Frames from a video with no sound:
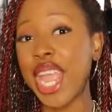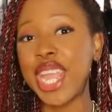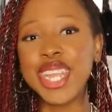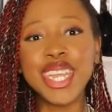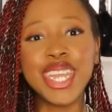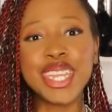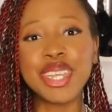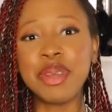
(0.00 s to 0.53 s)

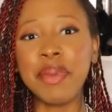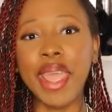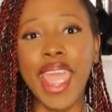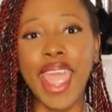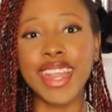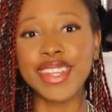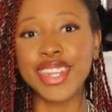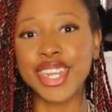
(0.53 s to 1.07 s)
YouTube
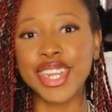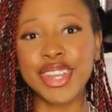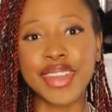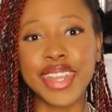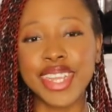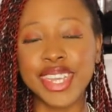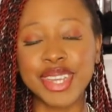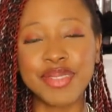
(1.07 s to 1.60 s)
and the drug
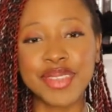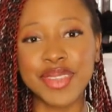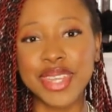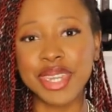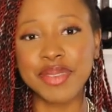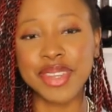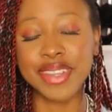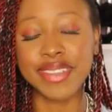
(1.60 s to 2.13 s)
when it comes to
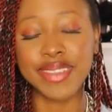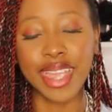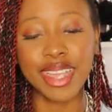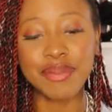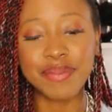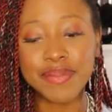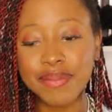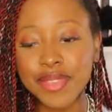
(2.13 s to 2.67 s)
it, I'm just
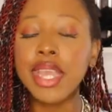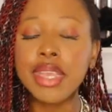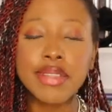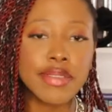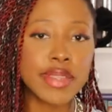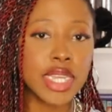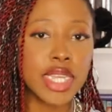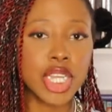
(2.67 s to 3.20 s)
like, make
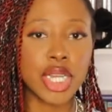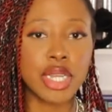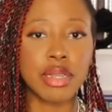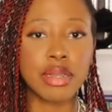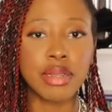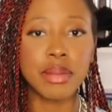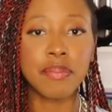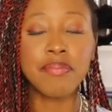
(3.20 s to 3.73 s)
a
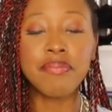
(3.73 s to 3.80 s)
schedule.